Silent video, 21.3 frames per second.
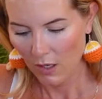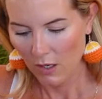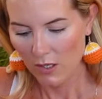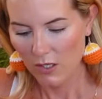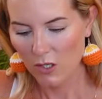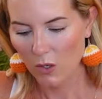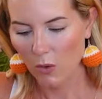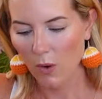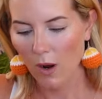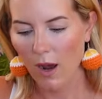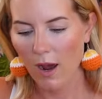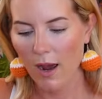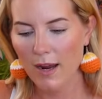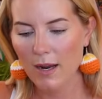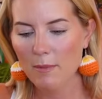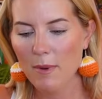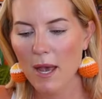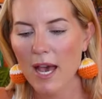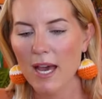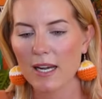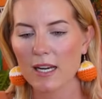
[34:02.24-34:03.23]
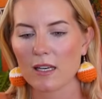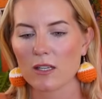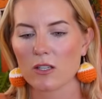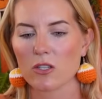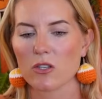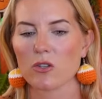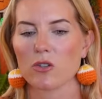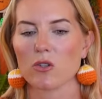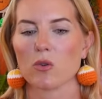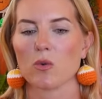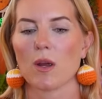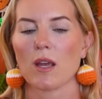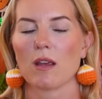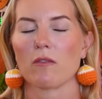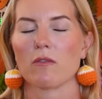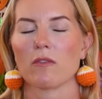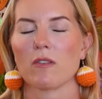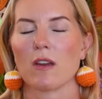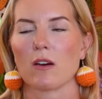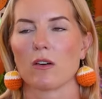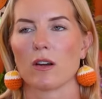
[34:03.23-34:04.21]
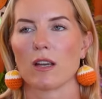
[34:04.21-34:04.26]
So I am heading to a
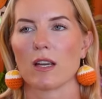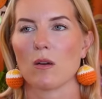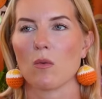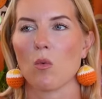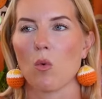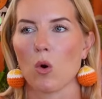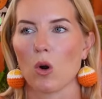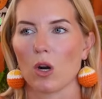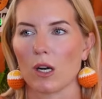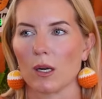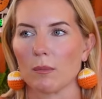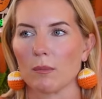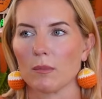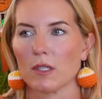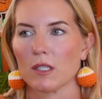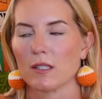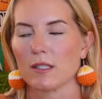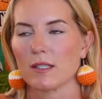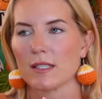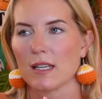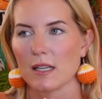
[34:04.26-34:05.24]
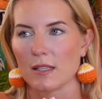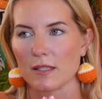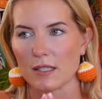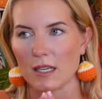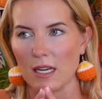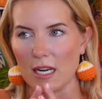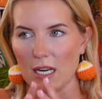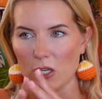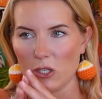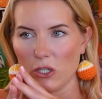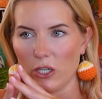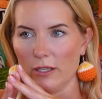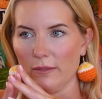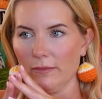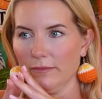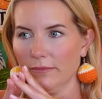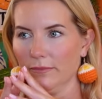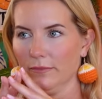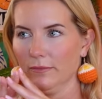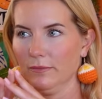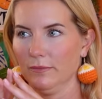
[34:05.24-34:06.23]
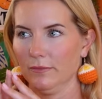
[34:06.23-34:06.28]
very warm destination
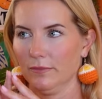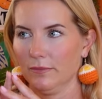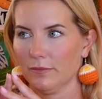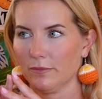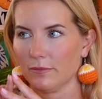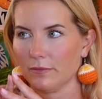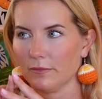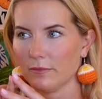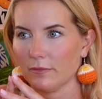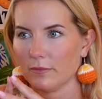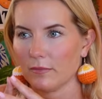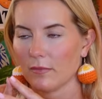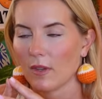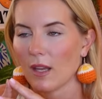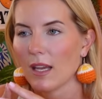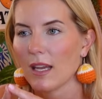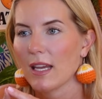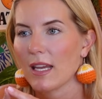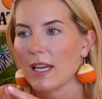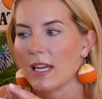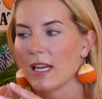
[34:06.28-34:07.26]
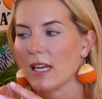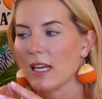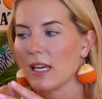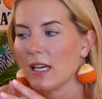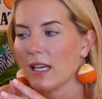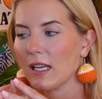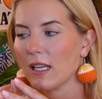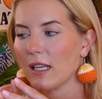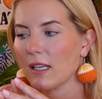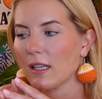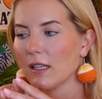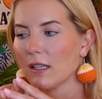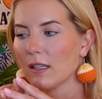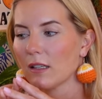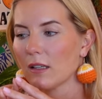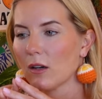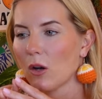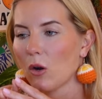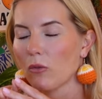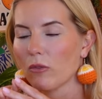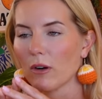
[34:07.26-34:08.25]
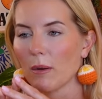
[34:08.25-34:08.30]
in
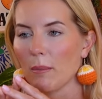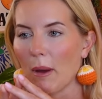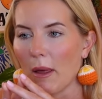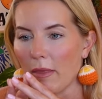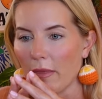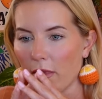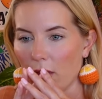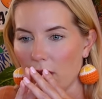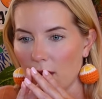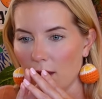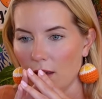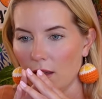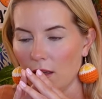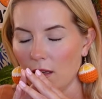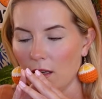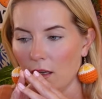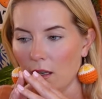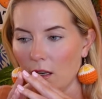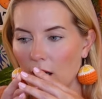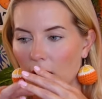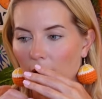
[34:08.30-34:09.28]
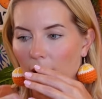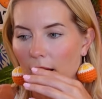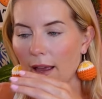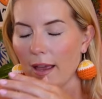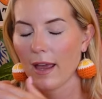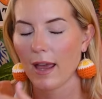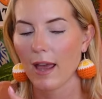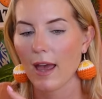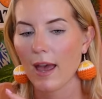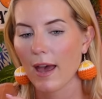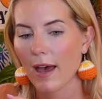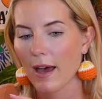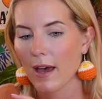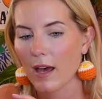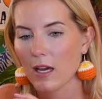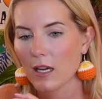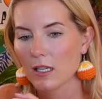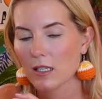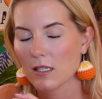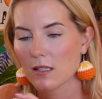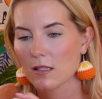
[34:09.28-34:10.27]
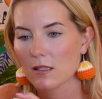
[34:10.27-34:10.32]
over a month.
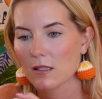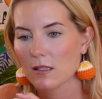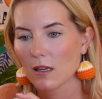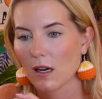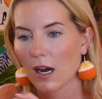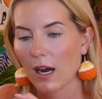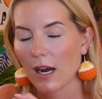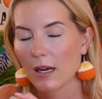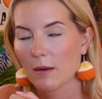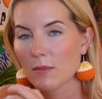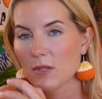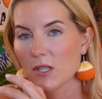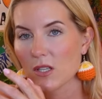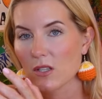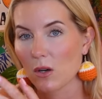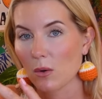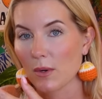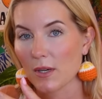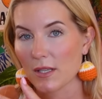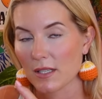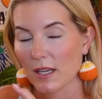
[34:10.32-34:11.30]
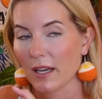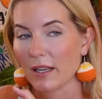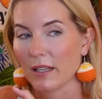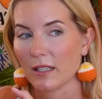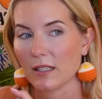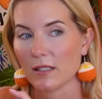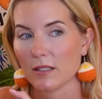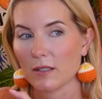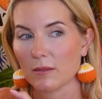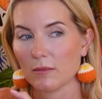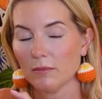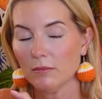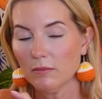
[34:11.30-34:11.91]
And I am so excited.